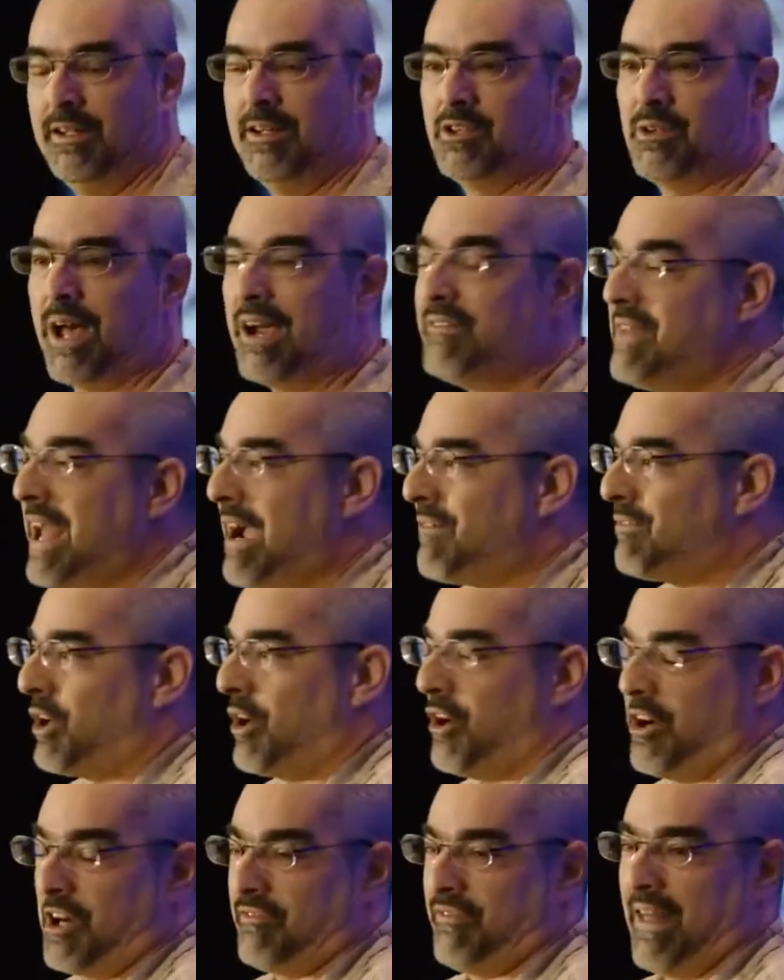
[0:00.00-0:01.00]
So I've never
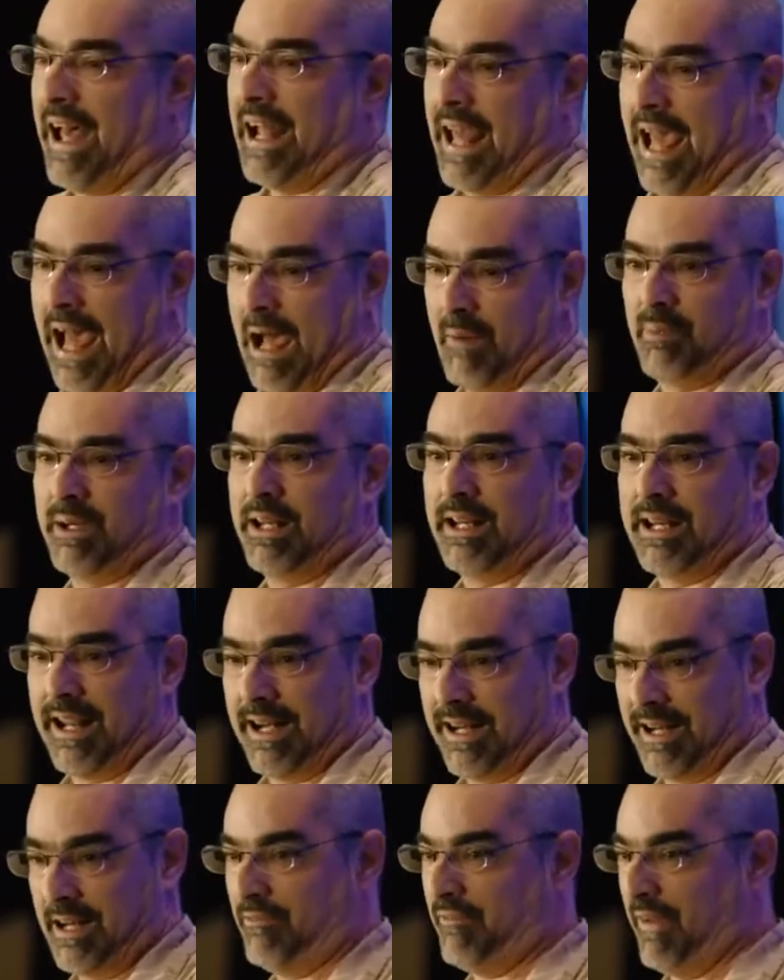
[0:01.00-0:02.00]
heard of that happening
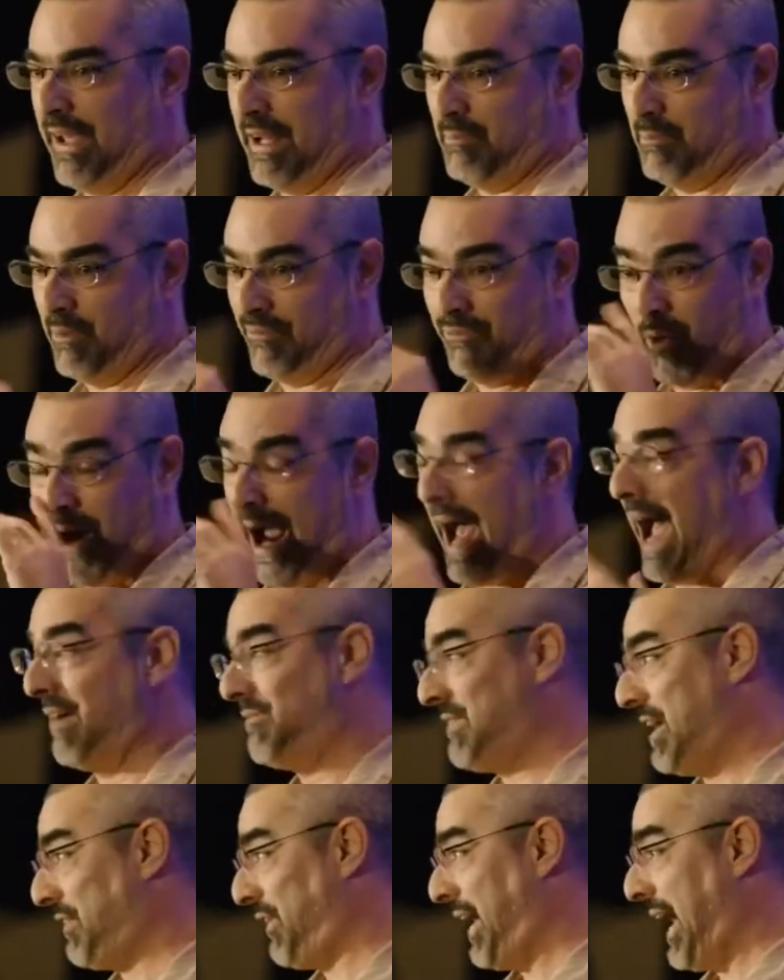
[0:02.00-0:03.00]
at an event before.
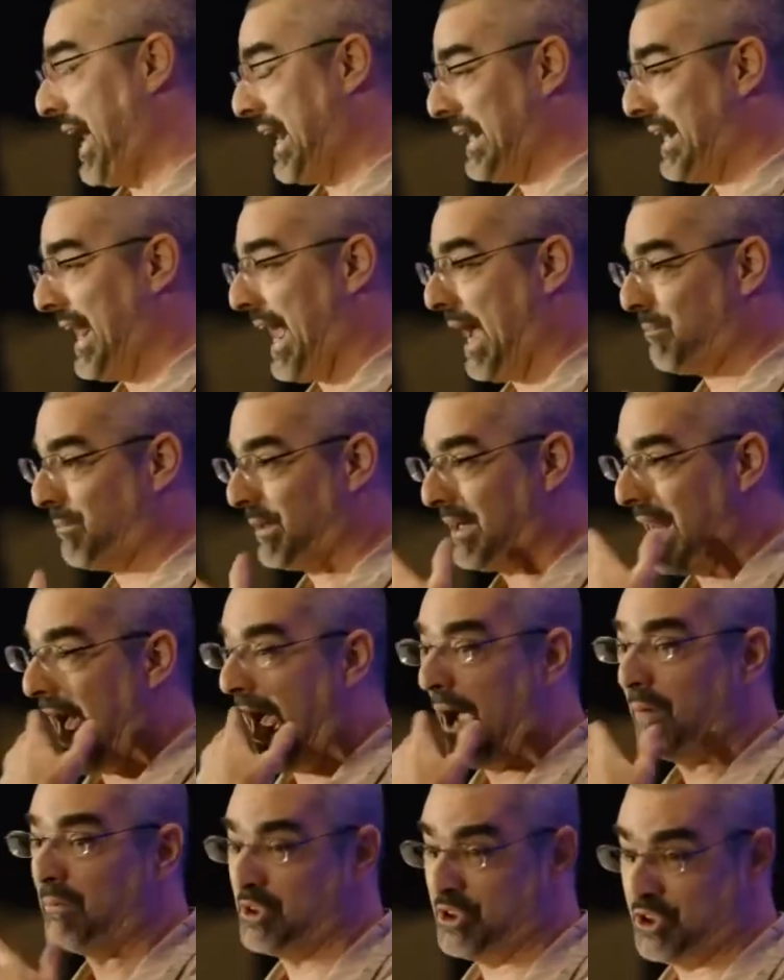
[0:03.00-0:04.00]
I've never had it happen.
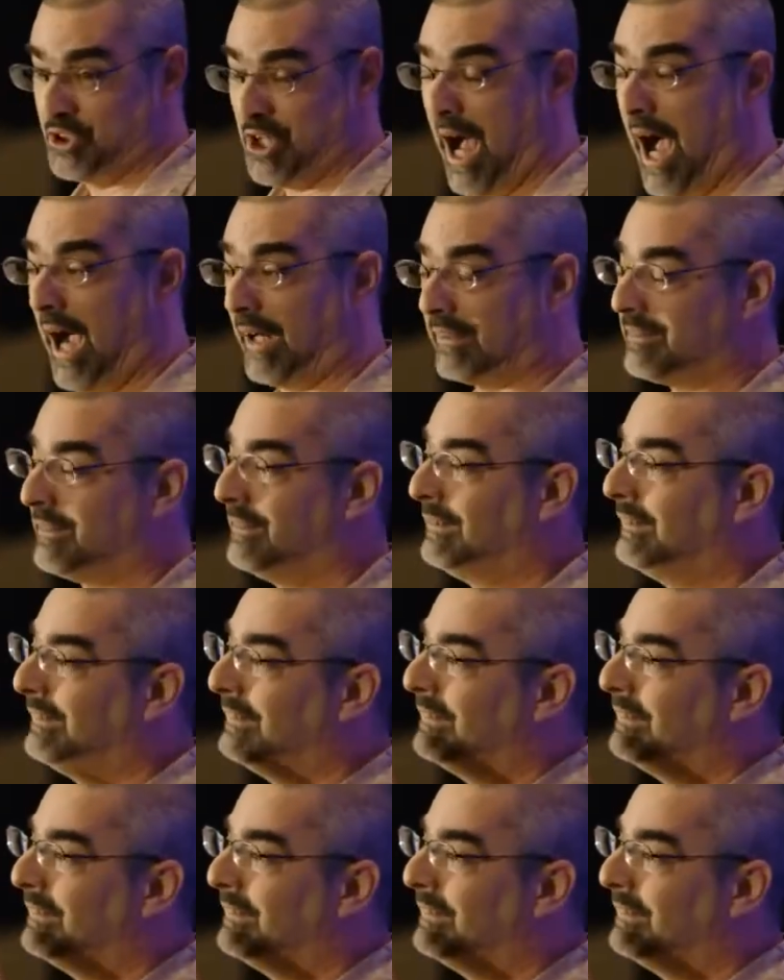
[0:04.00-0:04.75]
I was shocked.